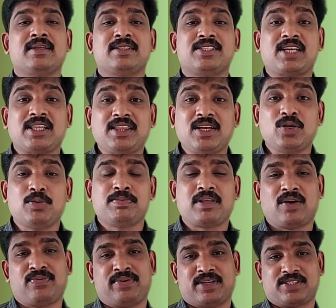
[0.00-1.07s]

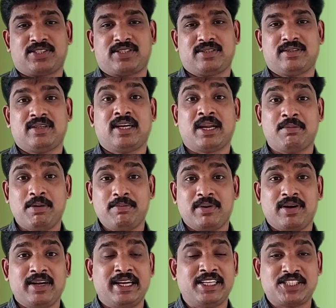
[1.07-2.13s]
Chandragupta first.
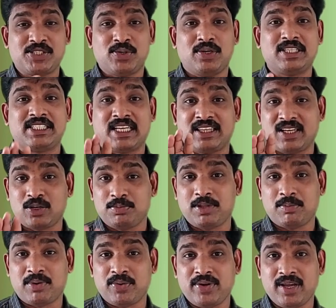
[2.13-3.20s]
Remember, it's not Chandragupta
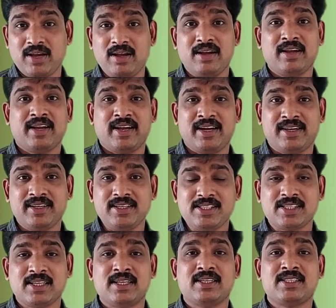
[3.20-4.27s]
Maurya, it
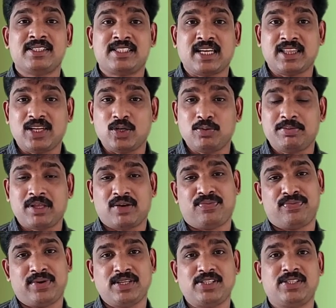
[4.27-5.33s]
is Chandragupta
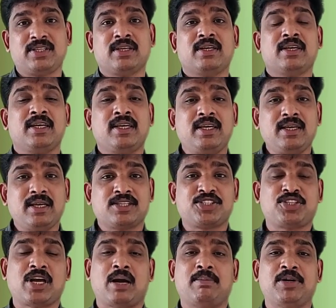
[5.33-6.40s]
first. He
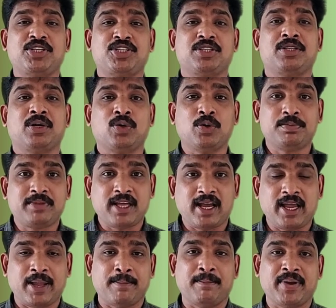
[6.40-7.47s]
established the Gupta
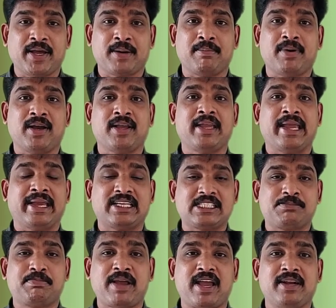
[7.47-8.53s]
Empire by
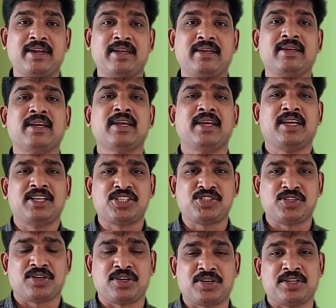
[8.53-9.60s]
expanding his
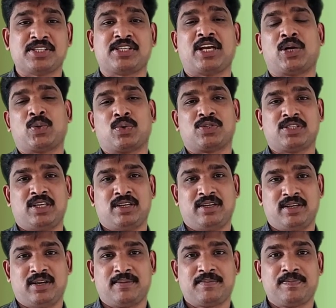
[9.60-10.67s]
territories across
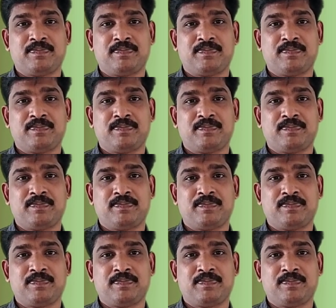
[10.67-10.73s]
India.